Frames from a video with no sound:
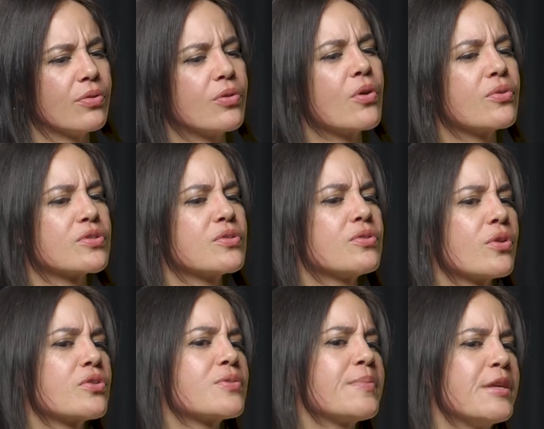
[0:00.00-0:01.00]
those
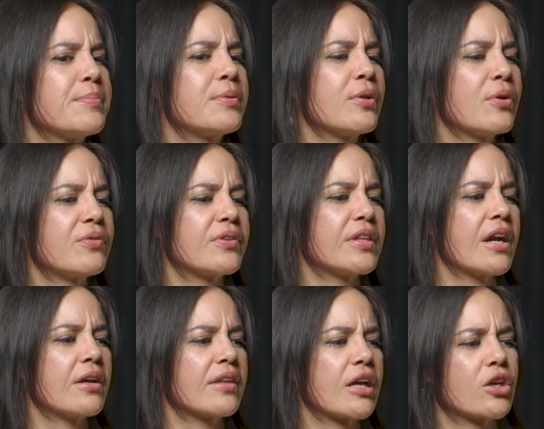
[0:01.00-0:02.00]
people over
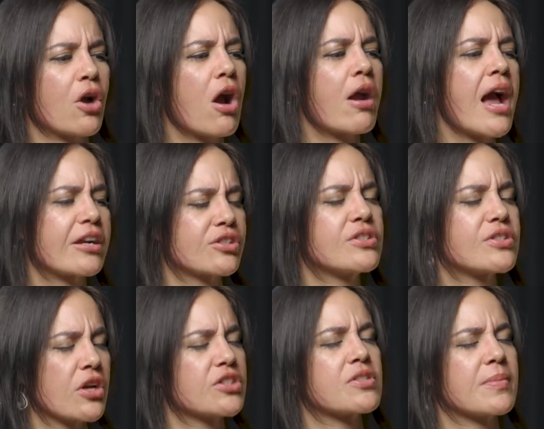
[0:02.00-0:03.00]
there. Like, our
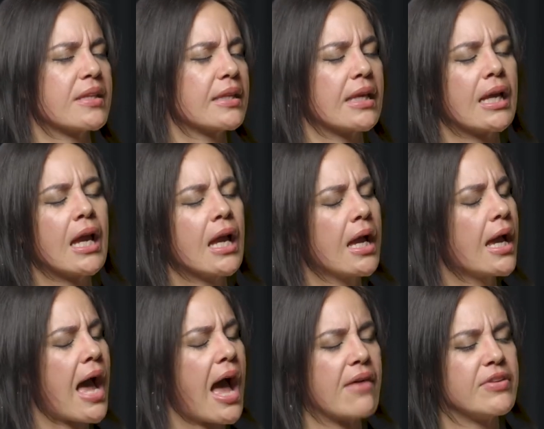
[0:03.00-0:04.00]
actions ultimately
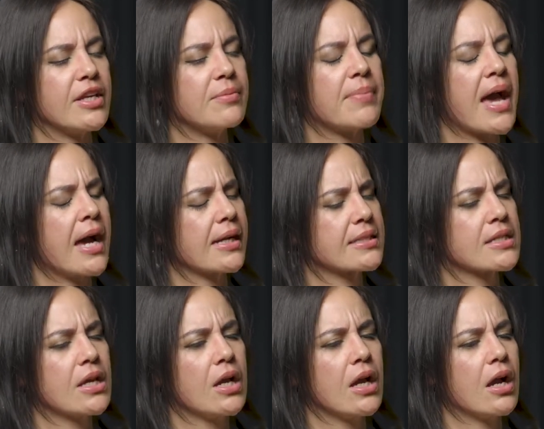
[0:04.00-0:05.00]
have an impact
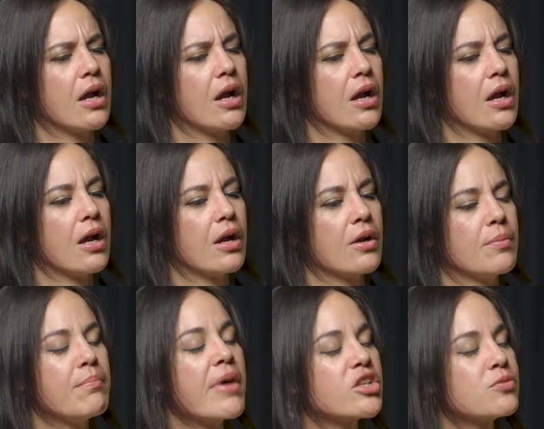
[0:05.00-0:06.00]

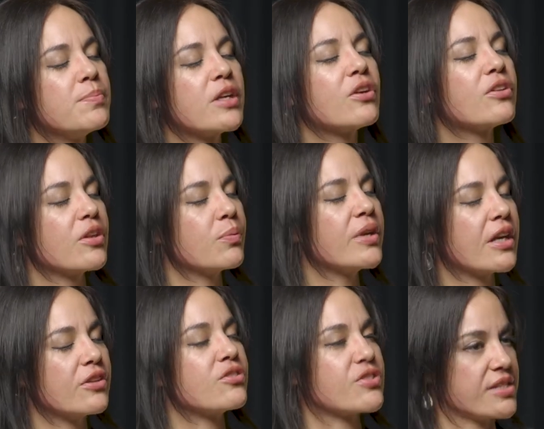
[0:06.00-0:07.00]
much bigger than we
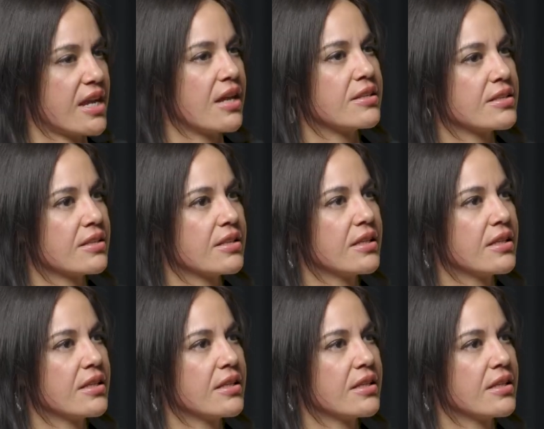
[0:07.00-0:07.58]
understand.